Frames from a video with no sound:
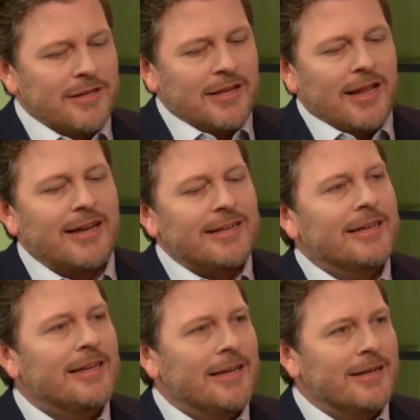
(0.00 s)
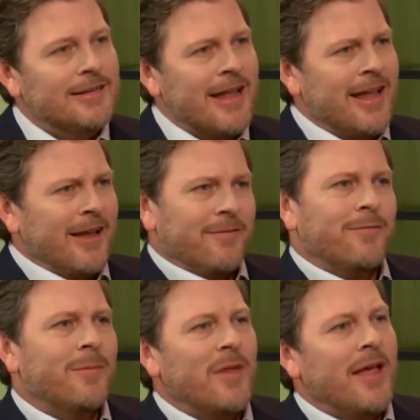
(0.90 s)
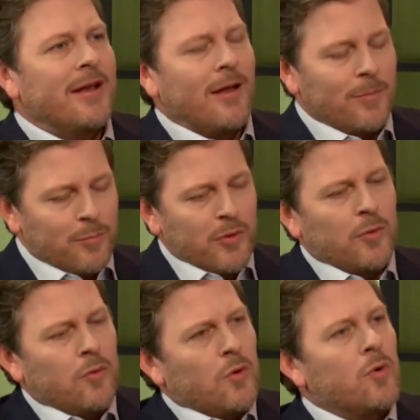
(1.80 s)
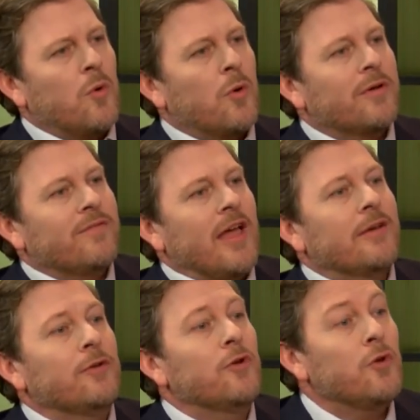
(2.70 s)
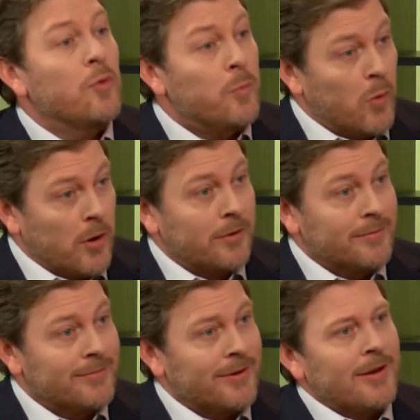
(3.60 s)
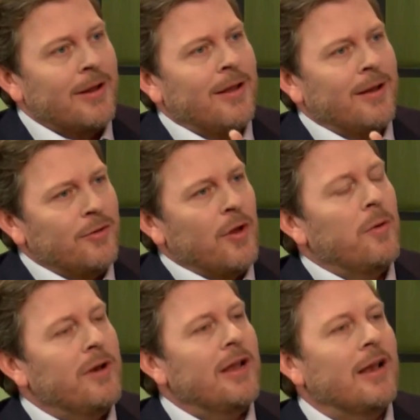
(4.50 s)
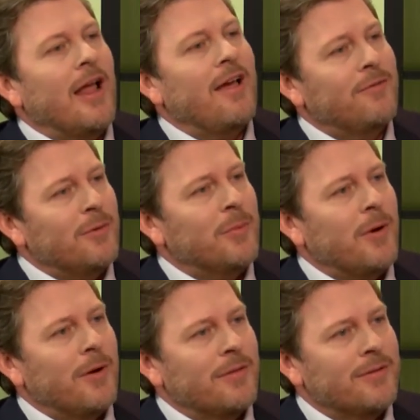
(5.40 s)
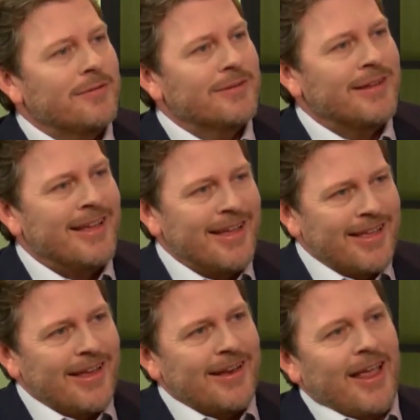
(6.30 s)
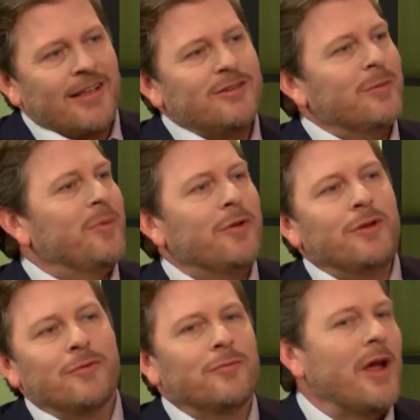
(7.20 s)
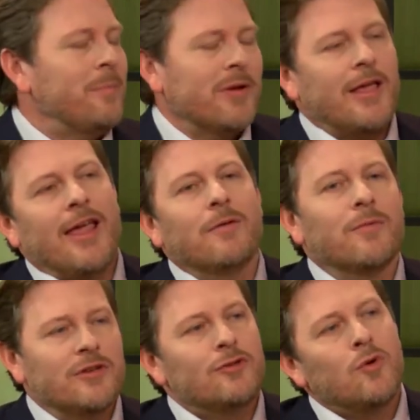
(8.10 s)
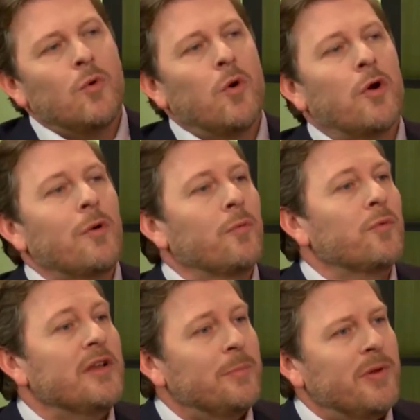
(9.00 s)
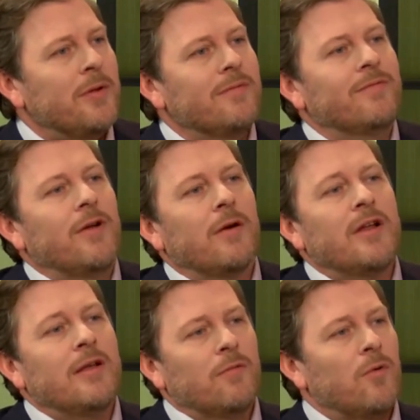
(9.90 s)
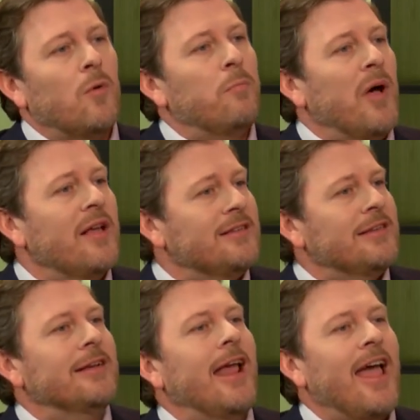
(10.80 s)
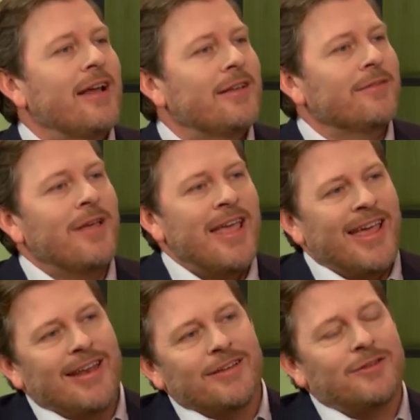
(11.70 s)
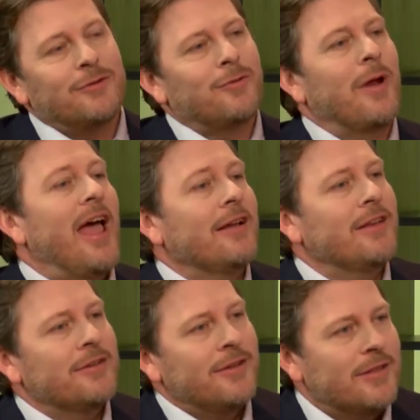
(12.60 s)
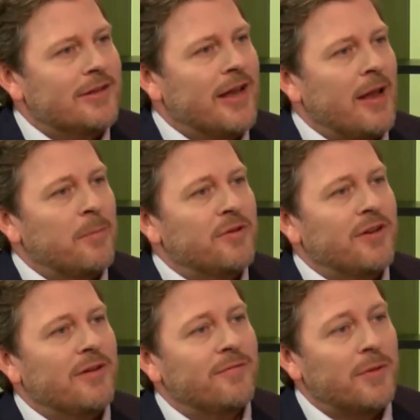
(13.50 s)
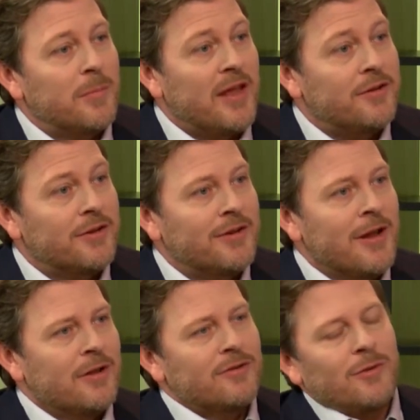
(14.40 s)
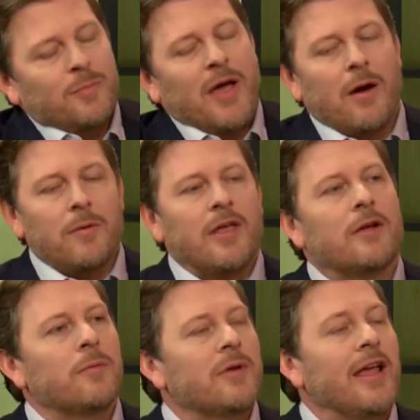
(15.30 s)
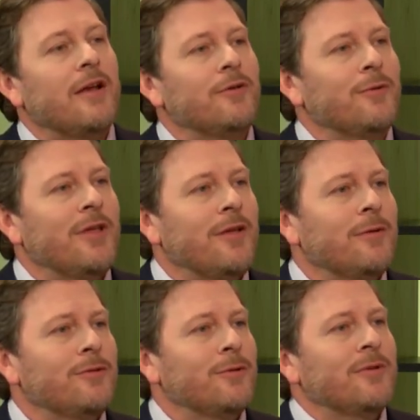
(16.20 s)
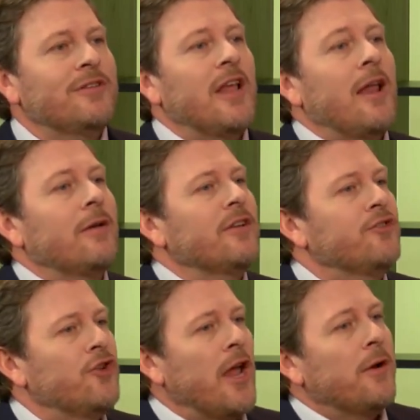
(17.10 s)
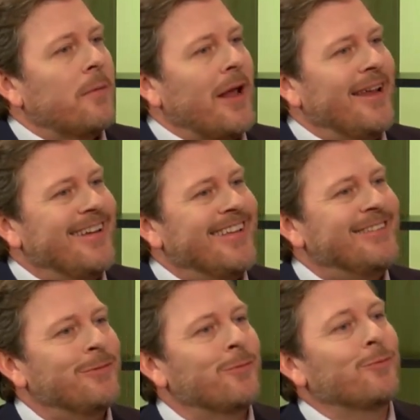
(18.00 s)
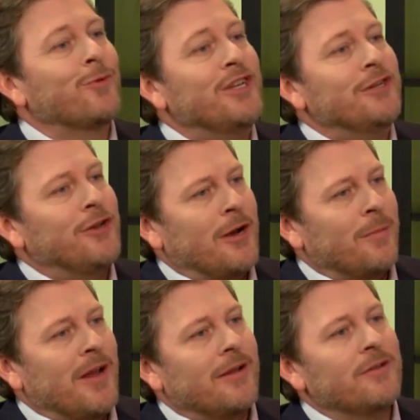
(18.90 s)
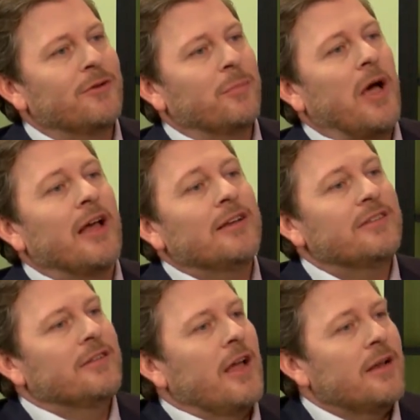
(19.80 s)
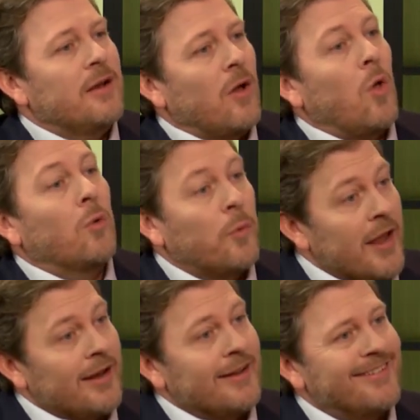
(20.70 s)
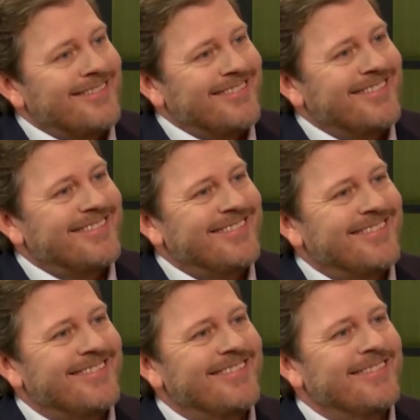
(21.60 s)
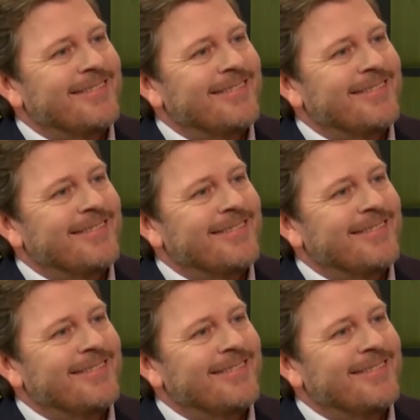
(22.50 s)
that it needs, and from that umbilical cord of that newborn, donated after birth, it has the ability to replicate, restore, rebuild, very robust and active, and it's attracted to the damage and inflammation. So the power that created you heals you. It's not generate, it's regenerate, because your body's done it already. Okay, based